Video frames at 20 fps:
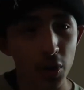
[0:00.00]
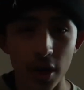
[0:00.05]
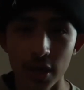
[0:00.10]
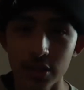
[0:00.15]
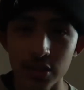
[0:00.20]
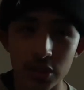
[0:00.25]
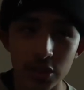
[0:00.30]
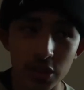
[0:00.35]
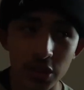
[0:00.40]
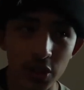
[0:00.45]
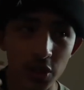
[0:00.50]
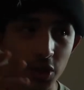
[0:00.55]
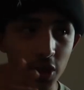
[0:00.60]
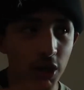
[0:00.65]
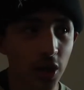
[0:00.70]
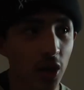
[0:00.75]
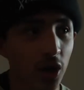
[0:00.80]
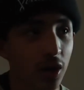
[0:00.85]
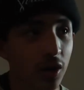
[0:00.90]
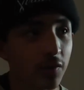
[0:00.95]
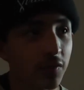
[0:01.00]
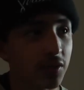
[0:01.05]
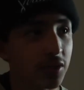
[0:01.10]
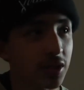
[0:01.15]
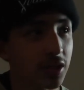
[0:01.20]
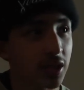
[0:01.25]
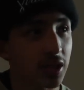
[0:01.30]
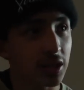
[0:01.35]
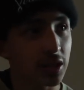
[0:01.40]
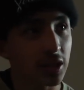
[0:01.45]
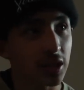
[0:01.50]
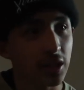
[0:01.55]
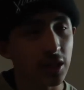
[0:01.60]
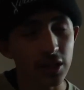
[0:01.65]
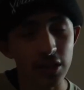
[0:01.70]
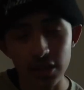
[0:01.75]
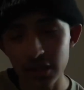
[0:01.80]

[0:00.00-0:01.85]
I asked the security guard if he said anything, and